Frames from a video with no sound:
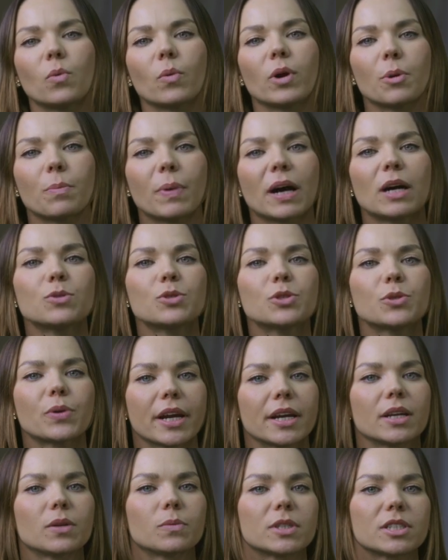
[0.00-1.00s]
Where bounce
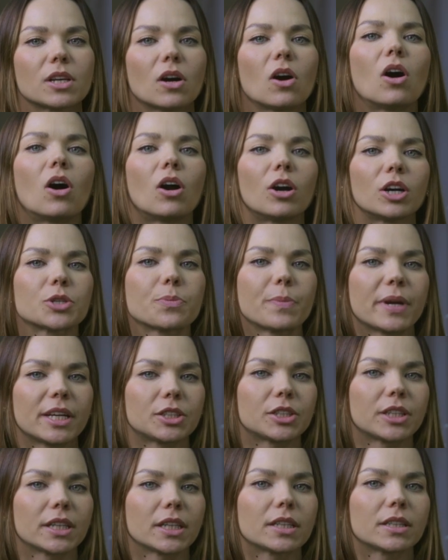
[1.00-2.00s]
rate was a harsh
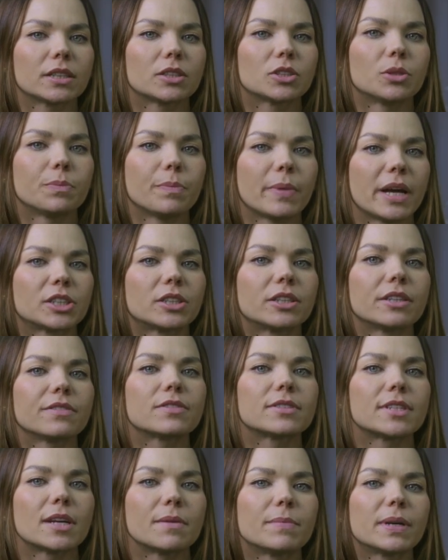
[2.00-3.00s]
metric to measure
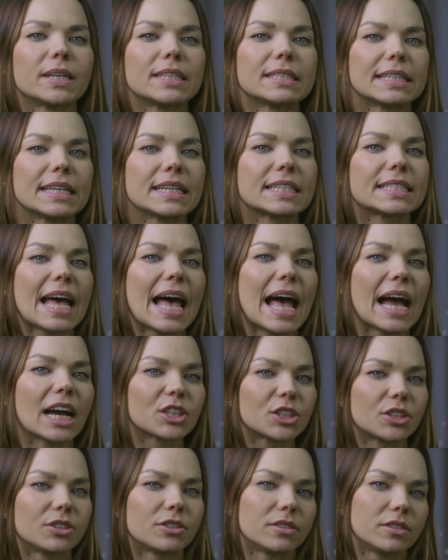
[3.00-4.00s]
if somebody takes
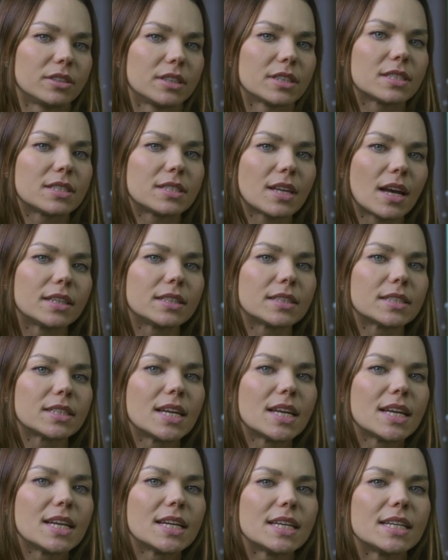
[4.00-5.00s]
action on your site,
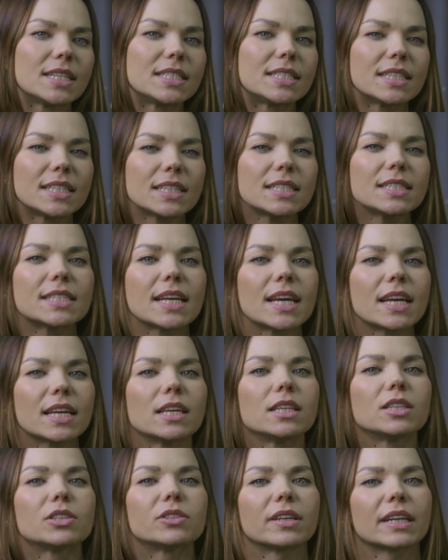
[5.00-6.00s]
it didn't
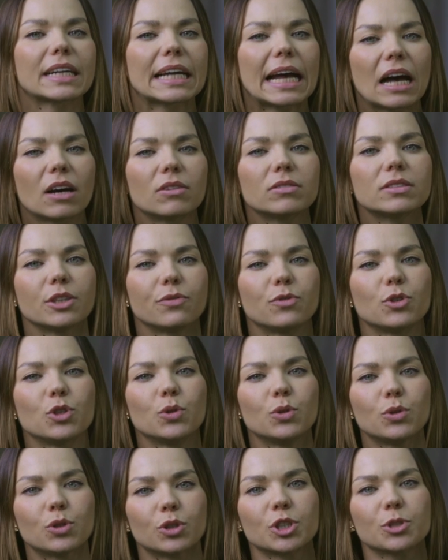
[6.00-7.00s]
take into account if
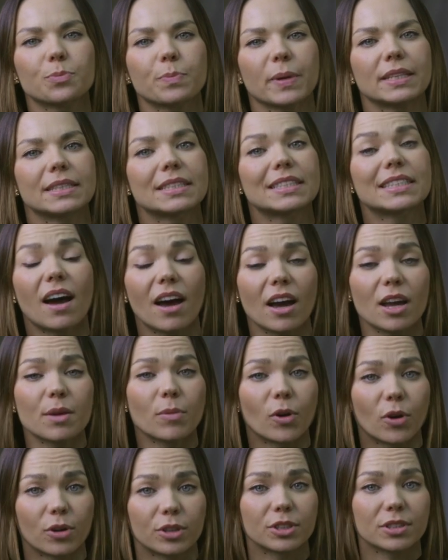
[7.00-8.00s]
users spent
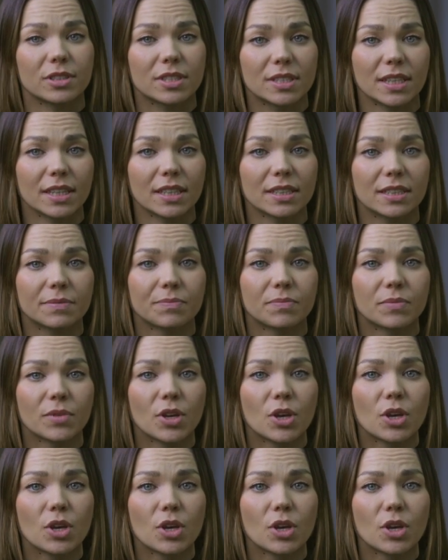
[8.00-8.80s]
time on your site.